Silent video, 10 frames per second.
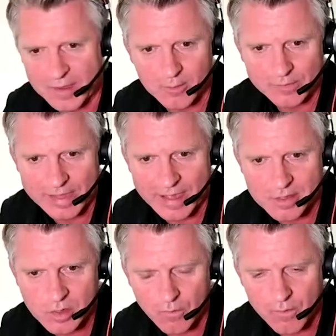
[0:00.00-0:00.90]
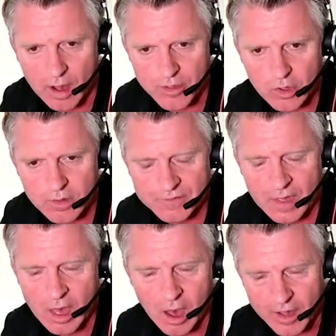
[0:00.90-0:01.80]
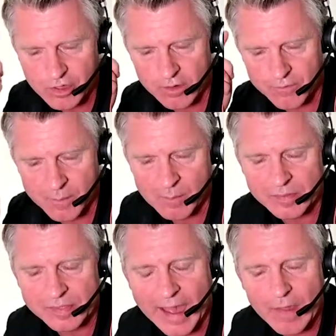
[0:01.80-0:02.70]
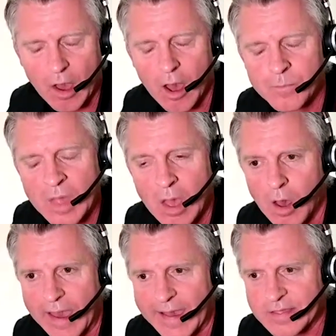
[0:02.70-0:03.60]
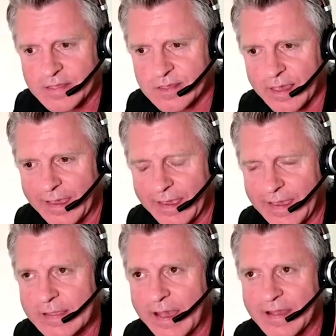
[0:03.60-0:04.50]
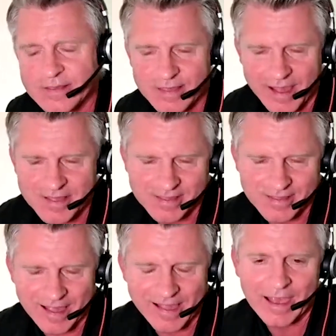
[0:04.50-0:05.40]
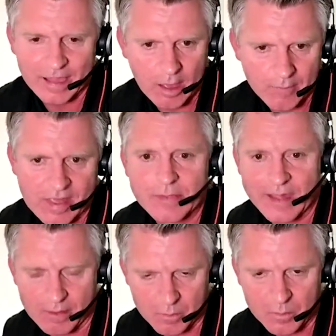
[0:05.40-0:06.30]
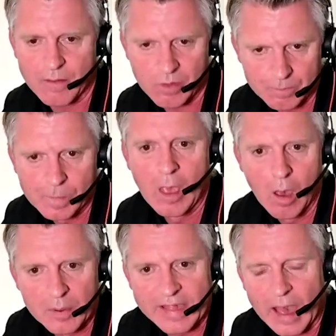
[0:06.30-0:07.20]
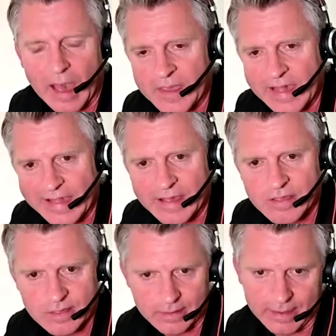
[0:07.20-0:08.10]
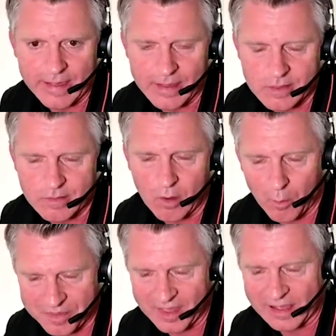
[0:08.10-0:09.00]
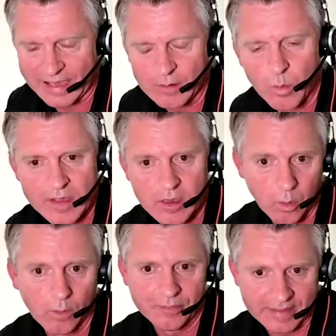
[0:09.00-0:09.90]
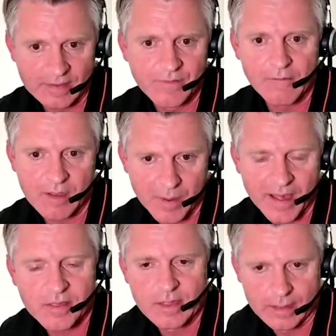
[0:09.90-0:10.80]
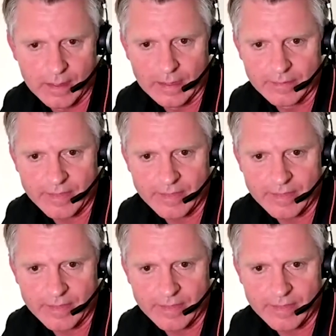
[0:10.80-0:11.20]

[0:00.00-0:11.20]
on the lens. Sorry, I should have remembered that. It's a little over £10,000, but I mean it is optically, when you want the very best. That